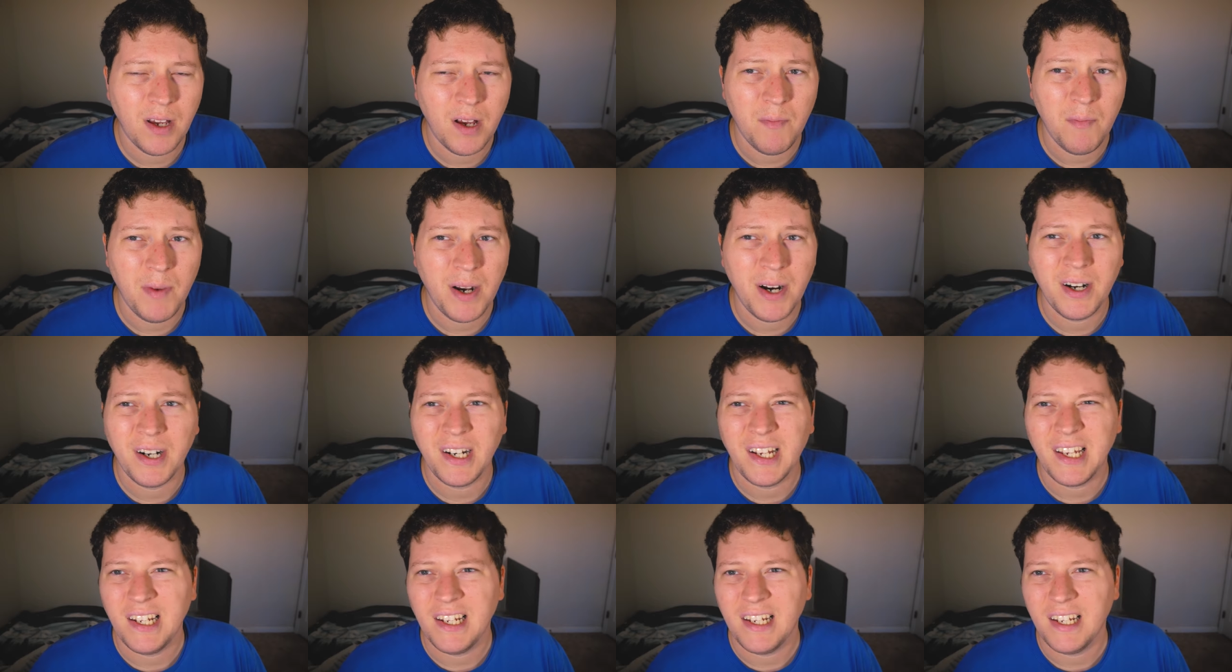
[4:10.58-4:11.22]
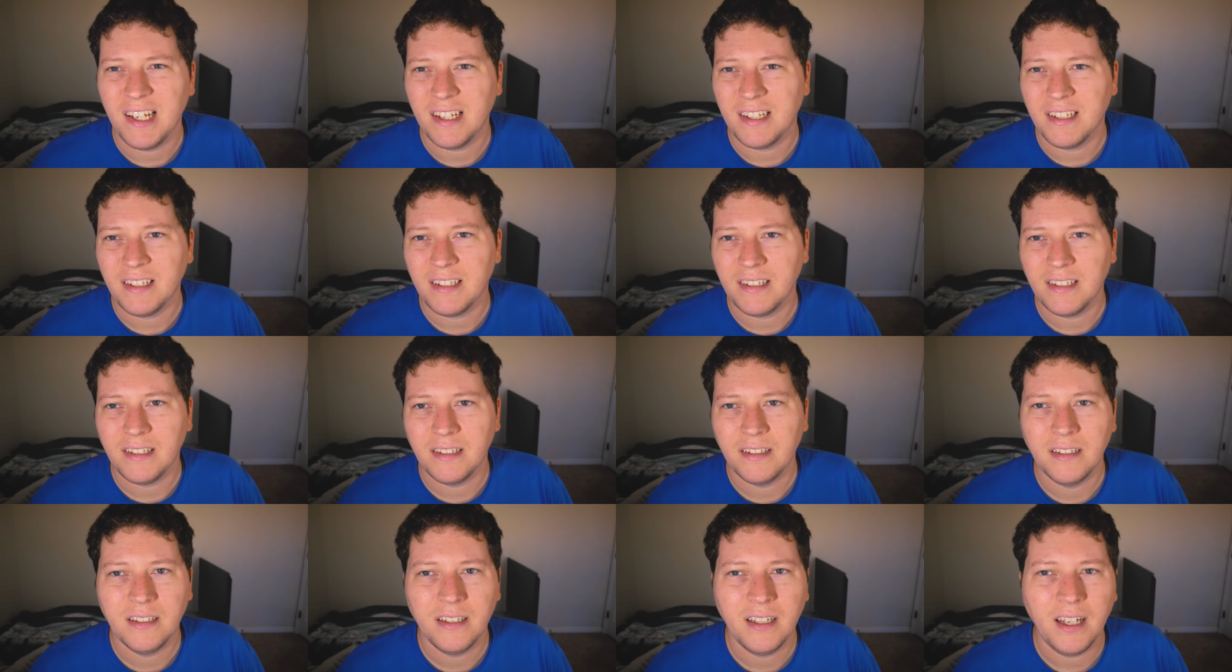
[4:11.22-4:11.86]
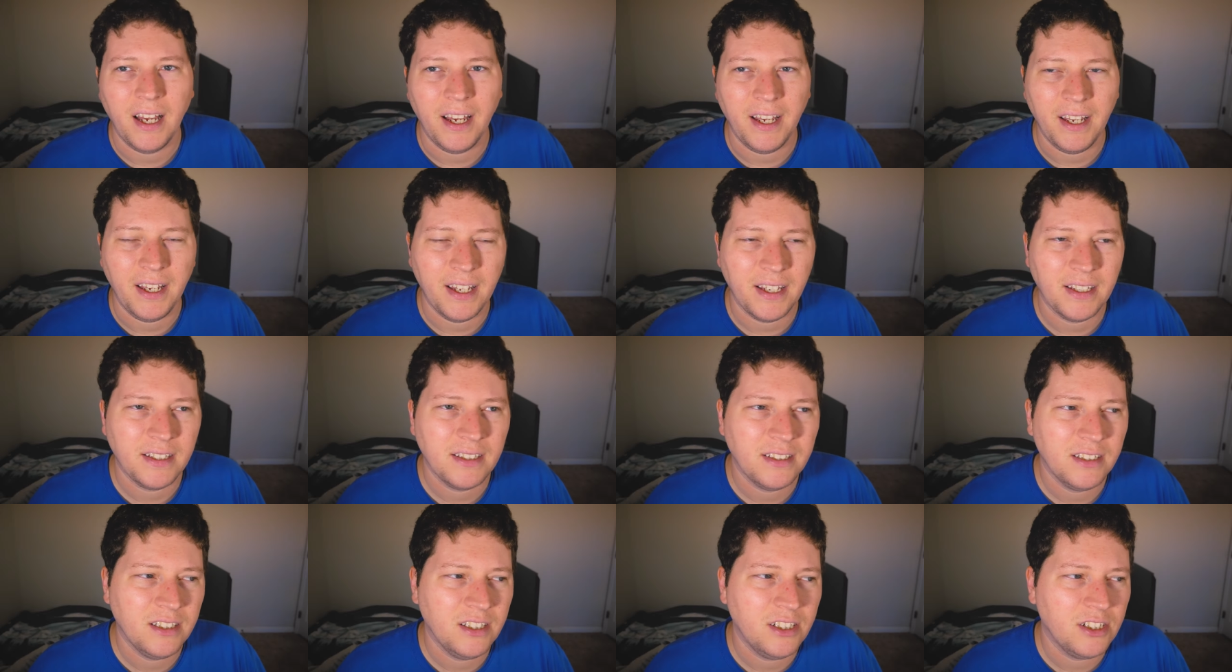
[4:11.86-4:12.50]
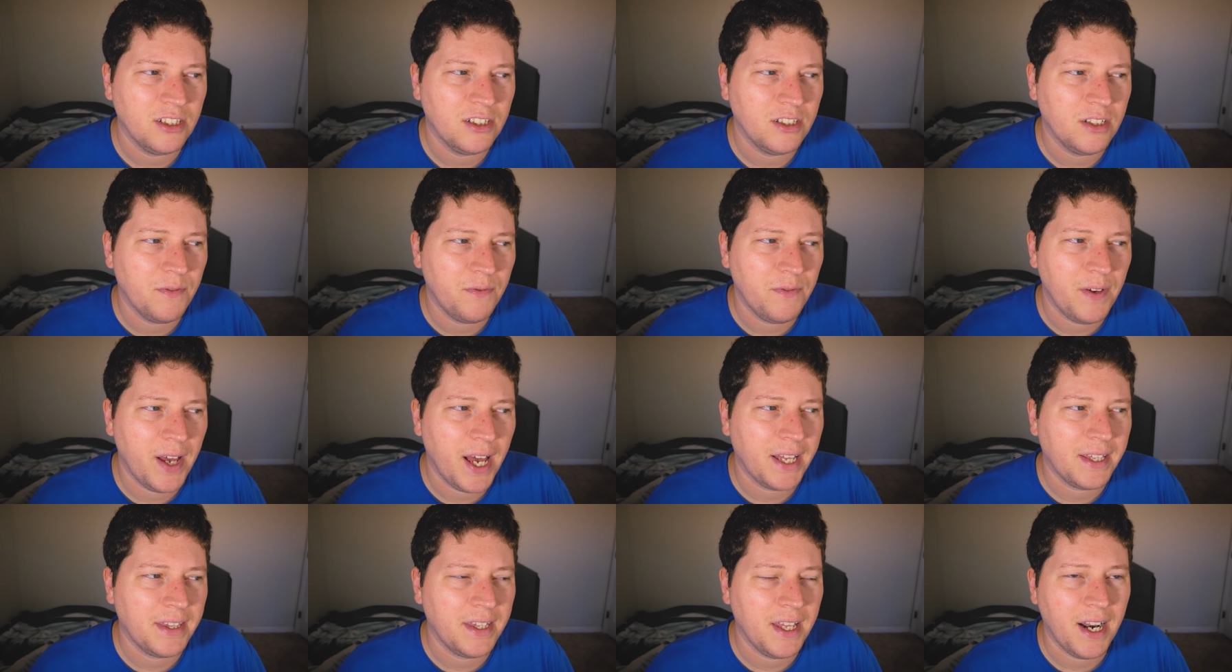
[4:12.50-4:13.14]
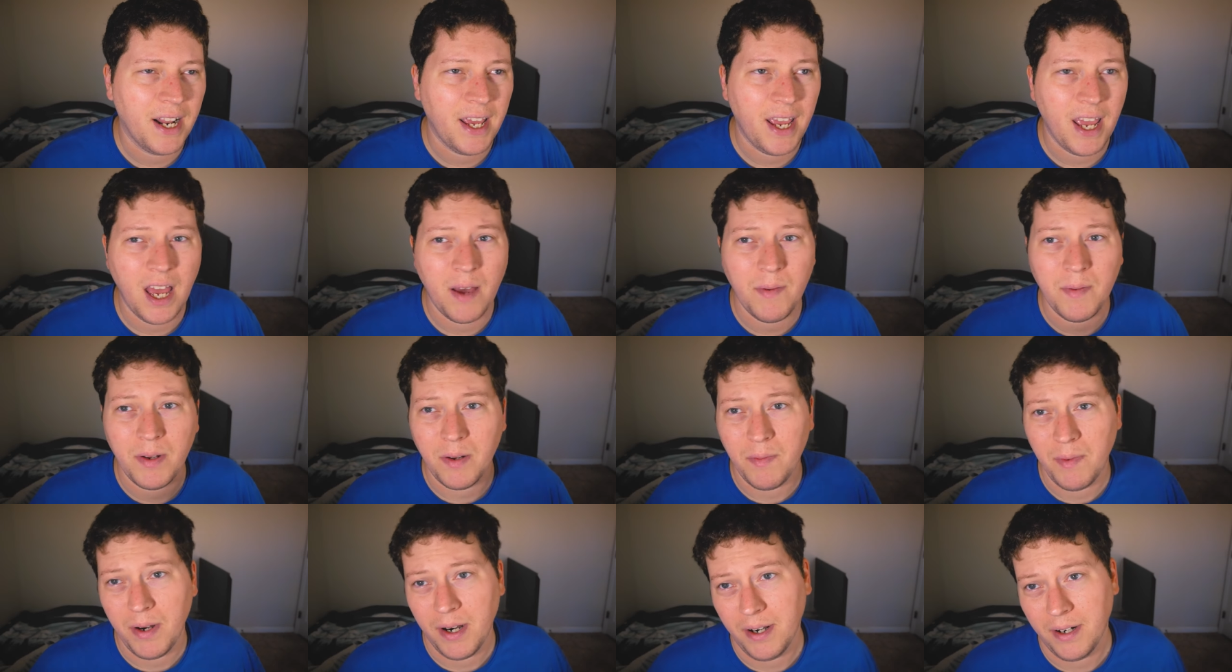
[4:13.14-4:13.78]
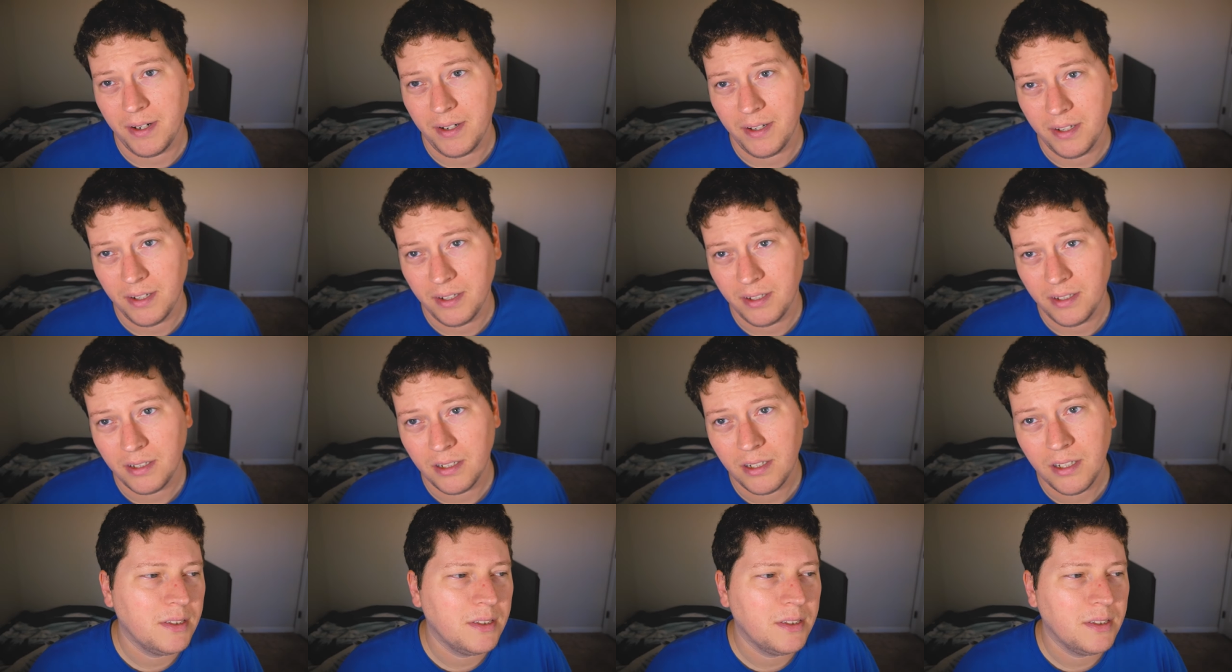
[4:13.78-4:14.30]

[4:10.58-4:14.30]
Americanness I guess, and just the fact that I am an American.